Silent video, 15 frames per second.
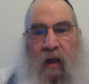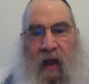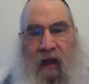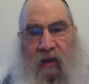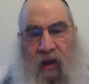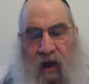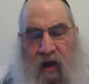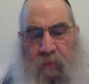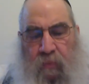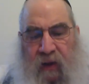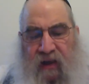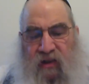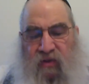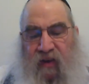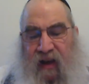Halacha
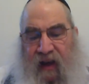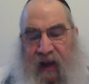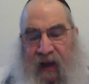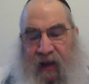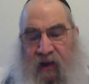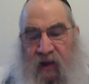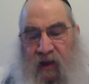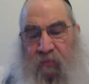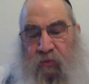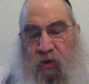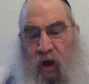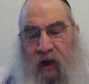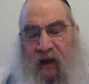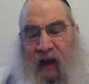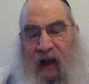beis v'chein im
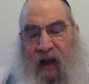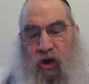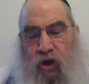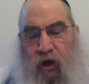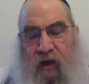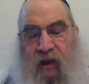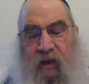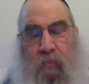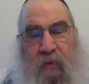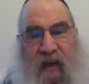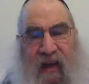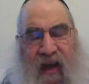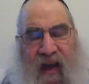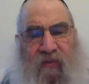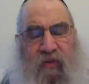noga hakoyin
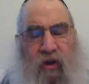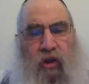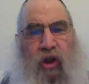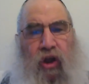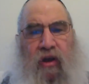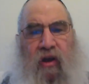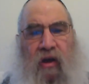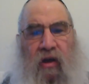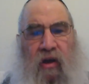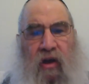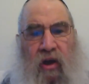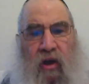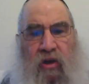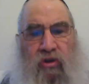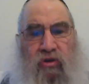bekever leika.
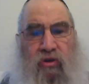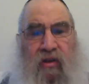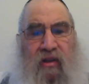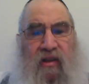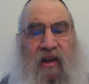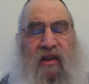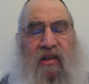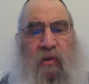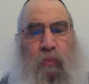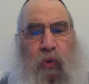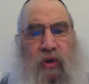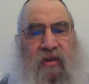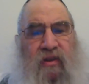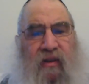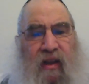So the din is a
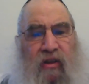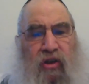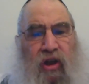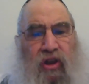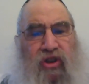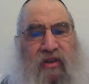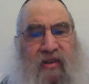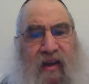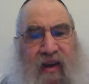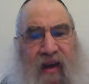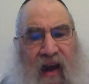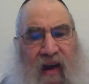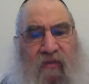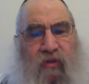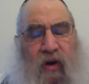person that touches the
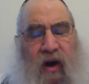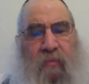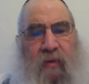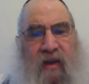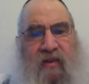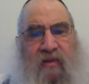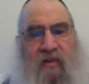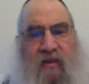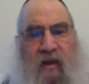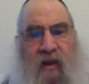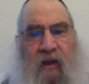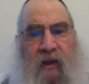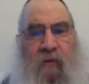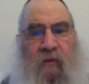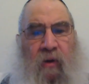kever ames.
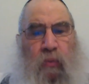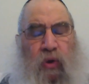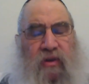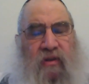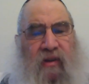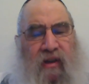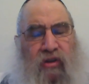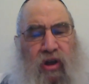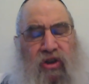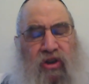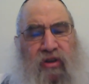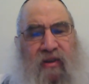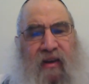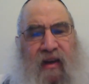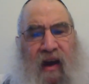Person that
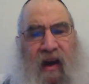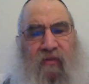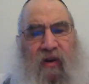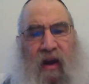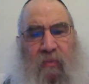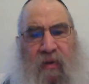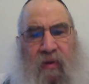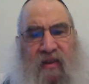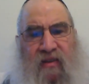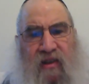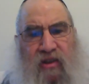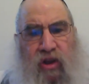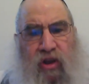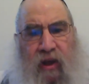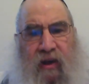touches the kever ames
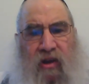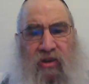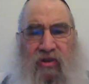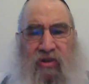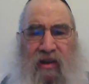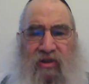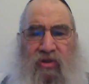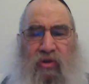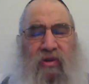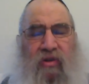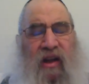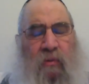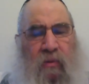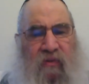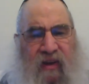is leika. So there's two
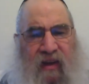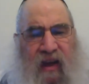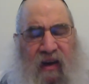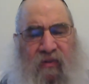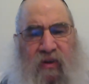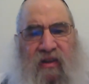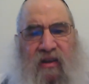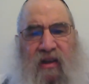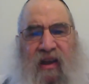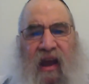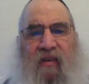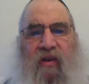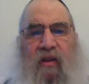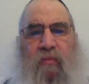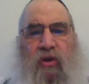dinim of a kever. There's a
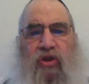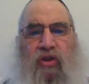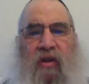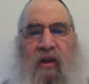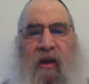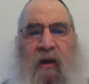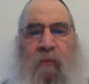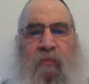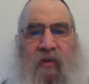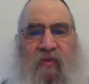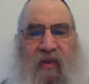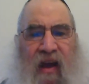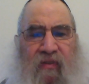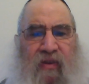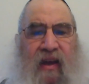kever mashal. If
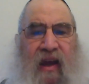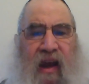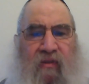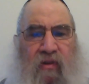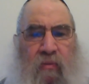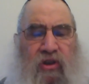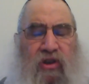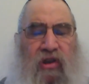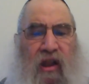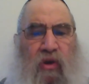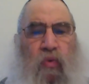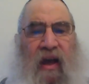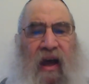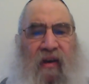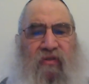you have a kever mashal like
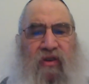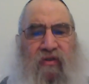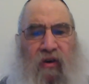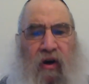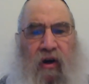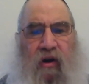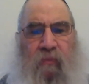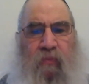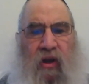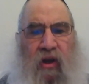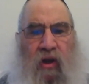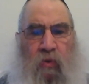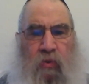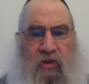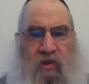we have kvarim,
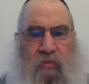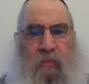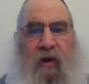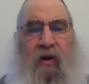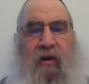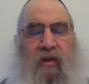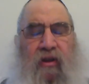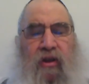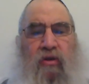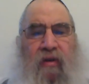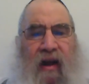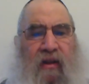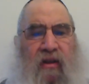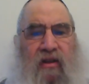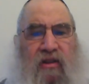which is buried in the
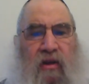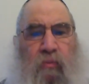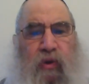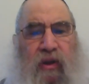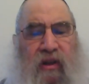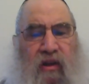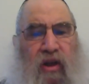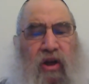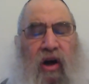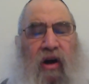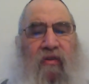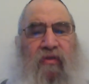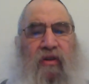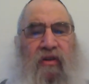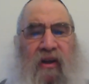ground, it's completely
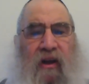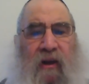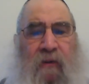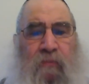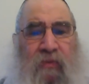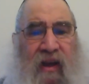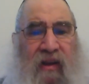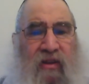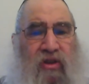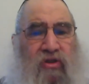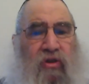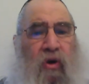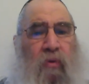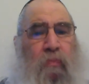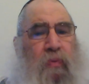covered, and there's
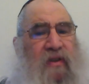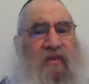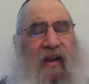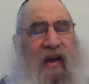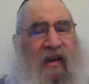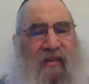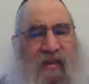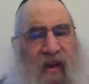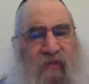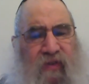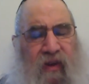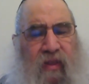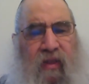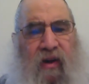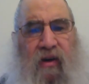no pisach
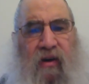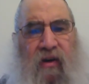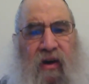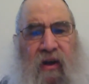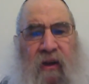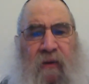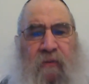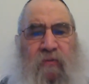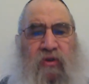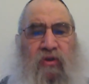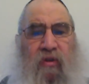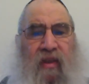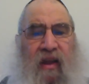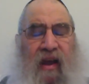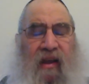tefik there. So
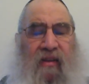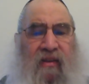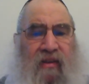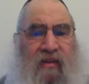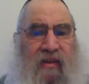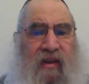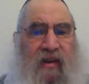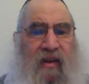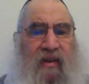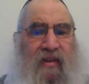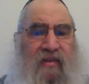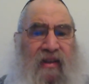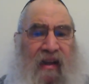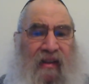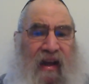then the din
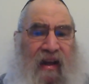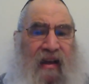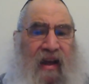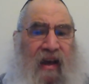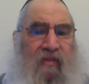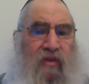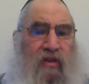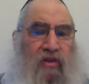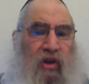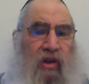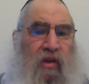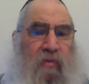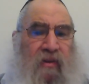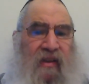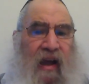is that kever is
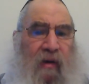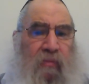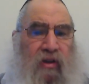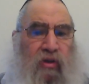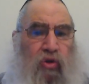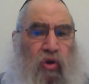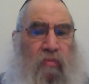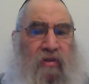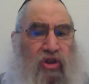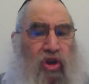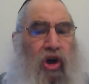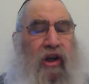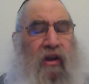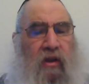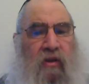only metame tumas
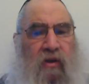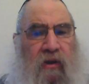oil.